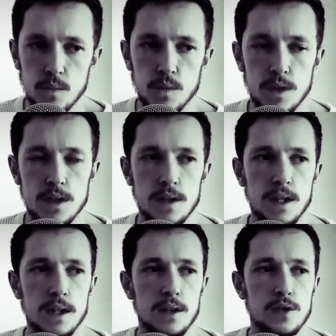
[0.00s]
There's
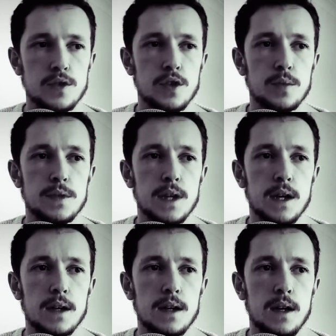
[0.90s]
nothing in those jobs
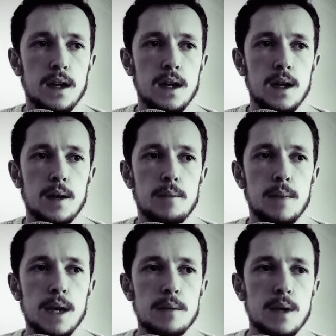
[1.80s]
that
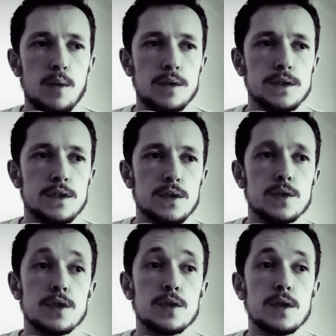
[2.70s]
made me want to
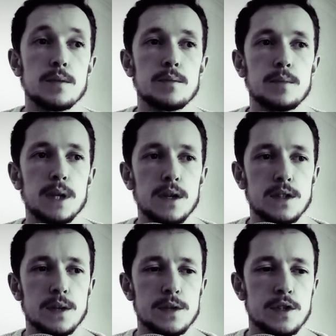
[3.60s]
do them,
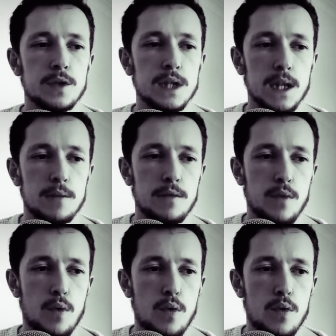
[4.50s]
because I was doing them
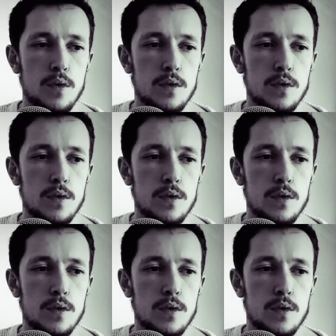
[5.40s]
for